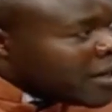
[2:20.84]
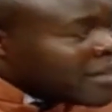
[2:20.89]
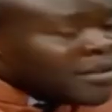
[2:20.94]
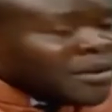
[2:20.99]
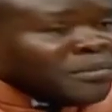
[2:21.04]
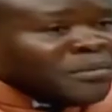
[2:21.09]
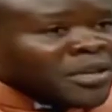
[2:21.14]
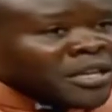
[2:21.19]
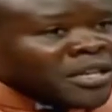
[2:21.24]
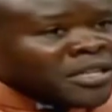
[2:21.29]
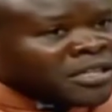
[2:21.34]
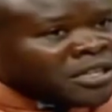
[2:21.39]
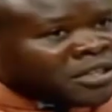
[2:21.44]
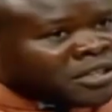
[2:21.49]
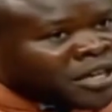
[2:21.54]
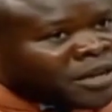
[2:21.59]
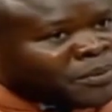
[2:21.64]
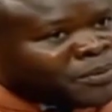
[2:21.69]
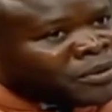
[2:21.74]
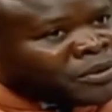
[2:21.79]
ministry
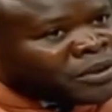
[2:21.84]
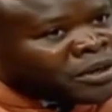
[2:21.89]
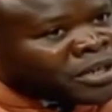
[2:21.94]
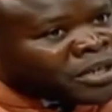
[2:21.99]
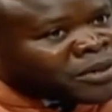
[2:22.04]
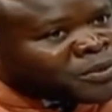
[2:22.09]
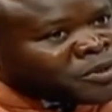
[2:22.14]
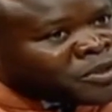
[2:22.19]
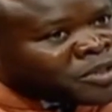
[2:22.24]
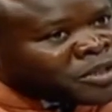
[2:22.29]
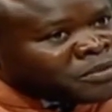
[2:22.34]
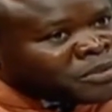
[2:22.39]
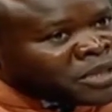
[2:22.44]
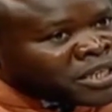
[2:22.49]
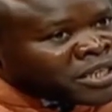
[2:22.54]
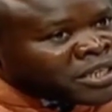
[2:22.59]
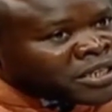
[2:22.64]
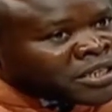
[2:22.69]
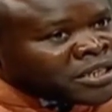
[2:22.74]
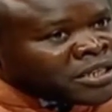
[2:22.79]
take
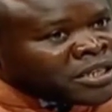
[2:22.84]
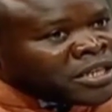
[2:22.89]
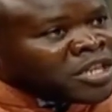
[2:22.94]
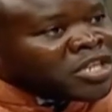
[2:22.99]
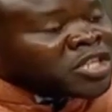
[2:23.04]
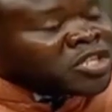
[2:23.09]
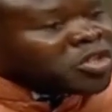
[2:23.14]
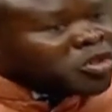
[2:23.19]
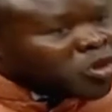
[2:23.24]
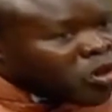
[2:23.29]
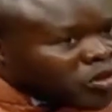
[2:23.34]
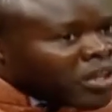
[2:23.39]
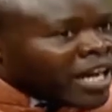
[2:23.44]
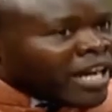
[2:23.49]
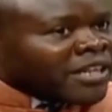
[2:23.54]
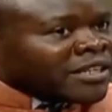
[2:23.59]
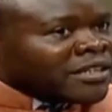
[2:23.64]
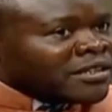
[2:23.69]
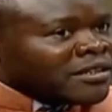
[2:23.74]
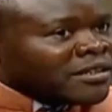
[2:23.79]
responsibility? So
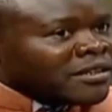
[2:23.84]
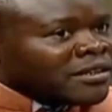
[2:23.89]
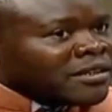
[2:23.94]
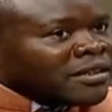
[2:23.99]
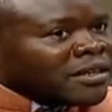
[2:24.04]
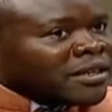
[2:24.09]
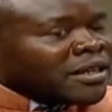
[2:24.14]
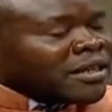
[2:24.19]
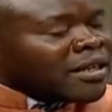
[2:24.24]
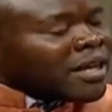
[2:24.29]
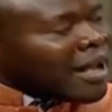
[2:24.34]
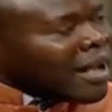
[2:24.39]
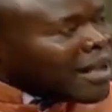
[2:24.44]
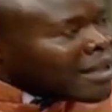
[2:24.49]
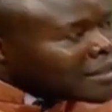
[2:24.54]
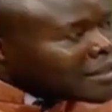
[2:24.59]
that as